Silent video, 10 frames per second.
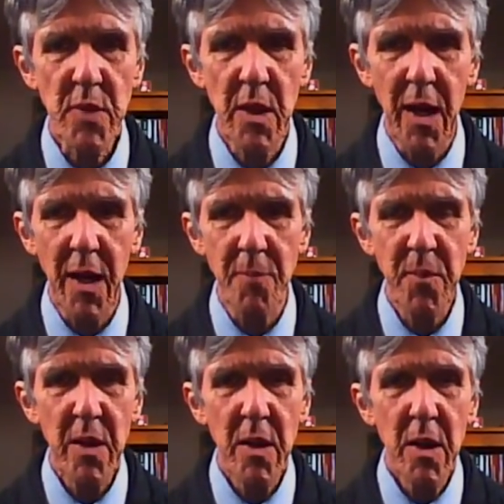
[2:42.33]

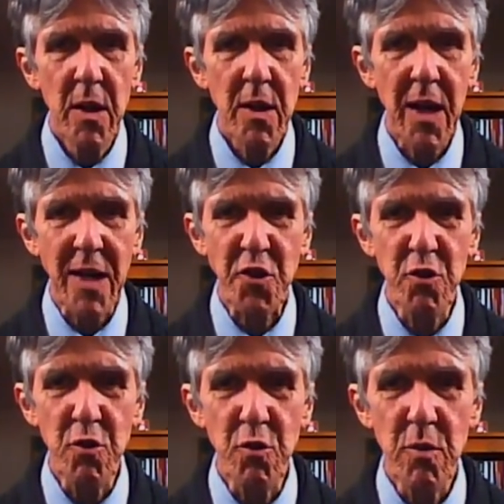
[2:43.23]
Got
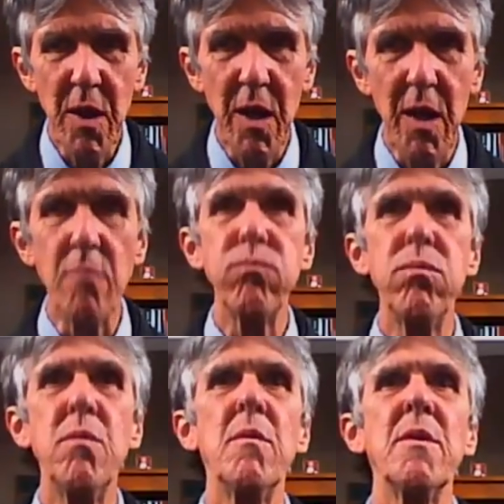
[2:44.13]
to
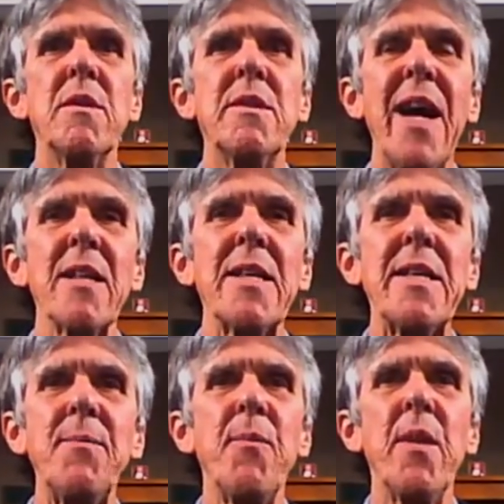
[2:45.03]

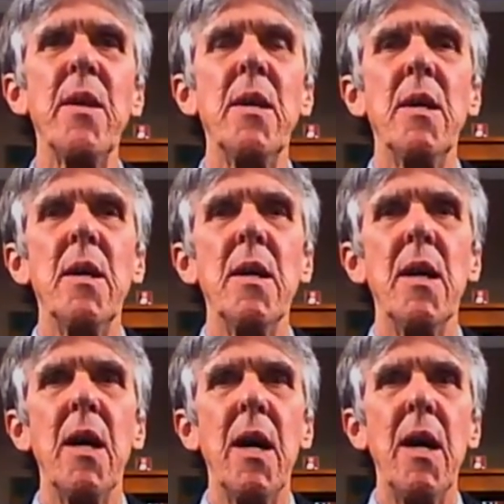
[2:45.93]
Delhi
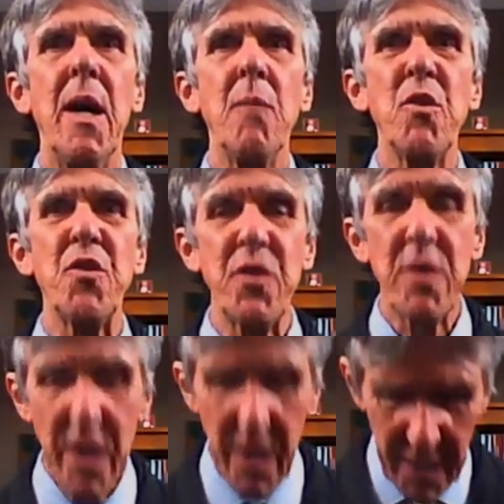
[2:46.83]
and was
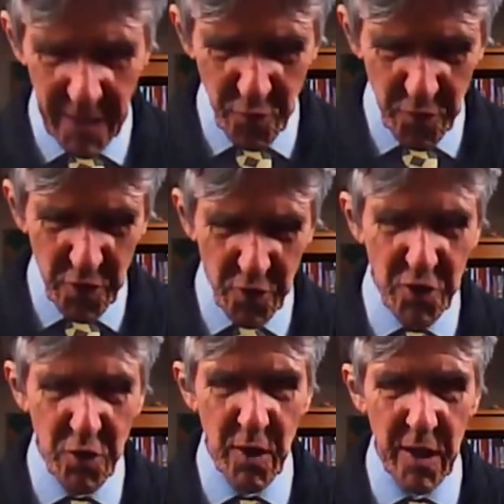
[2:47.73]

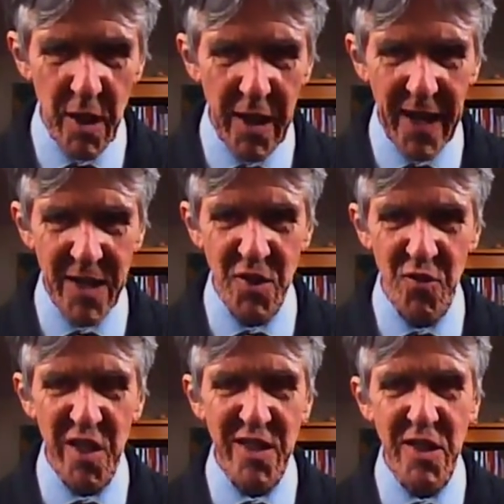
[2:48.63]
introduced to a class of
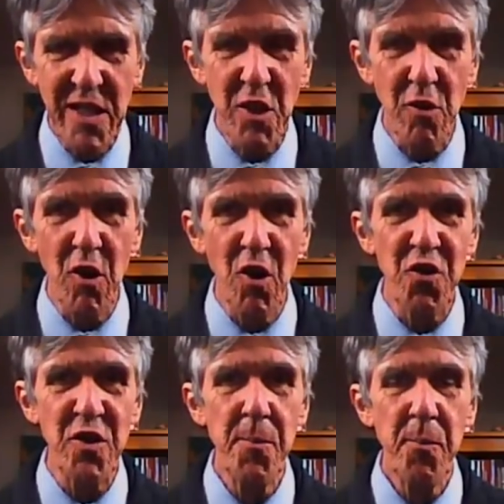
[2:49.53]
16-year-olds.